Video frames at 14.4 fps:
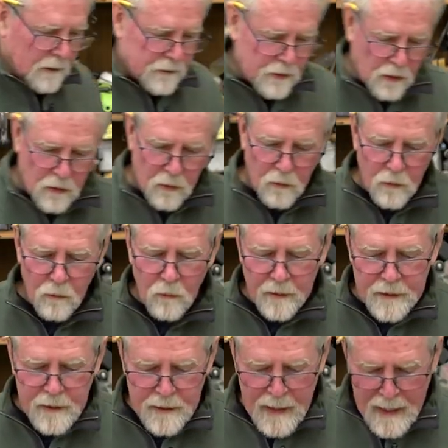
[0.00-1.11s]
So
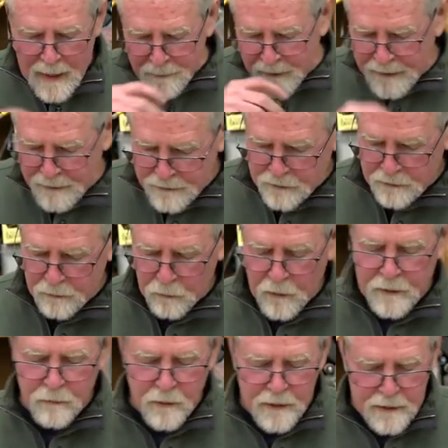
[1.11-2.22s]
what can happen is
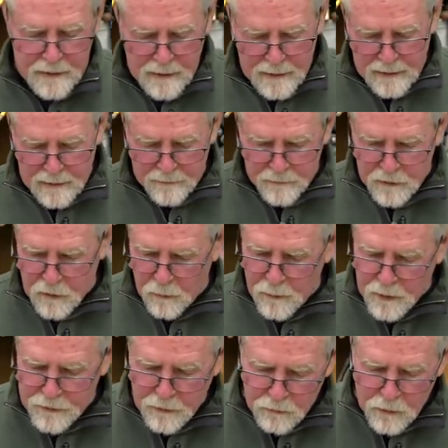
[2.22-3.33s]
when we
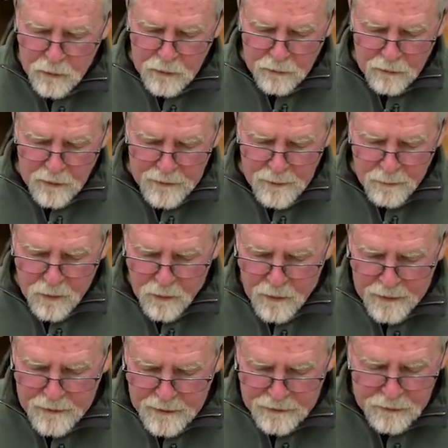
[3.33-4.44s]
put the ruler on the
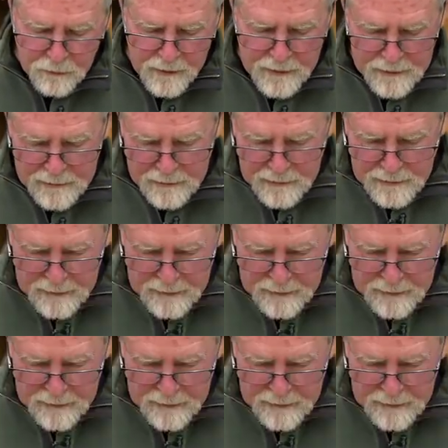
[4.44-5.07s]
board this way